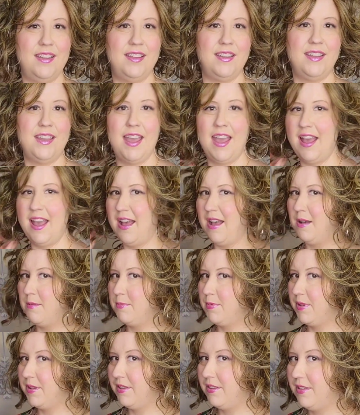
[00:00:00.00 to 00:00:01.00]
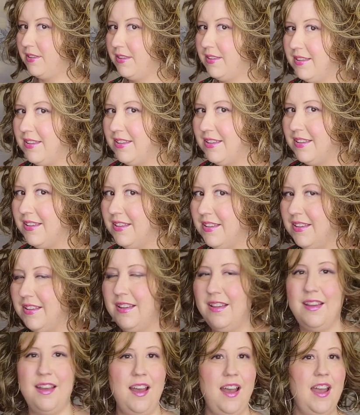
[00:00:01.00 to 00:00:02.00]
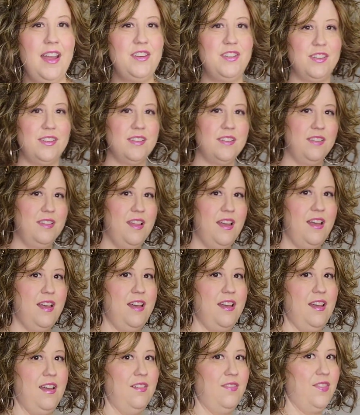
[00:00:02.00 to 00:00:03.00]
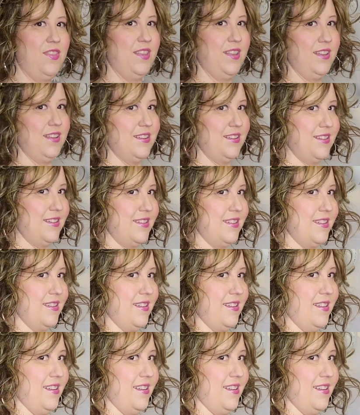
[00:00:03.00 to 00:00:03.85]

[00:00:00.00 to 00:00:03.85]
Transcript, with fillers: cap. I just love this.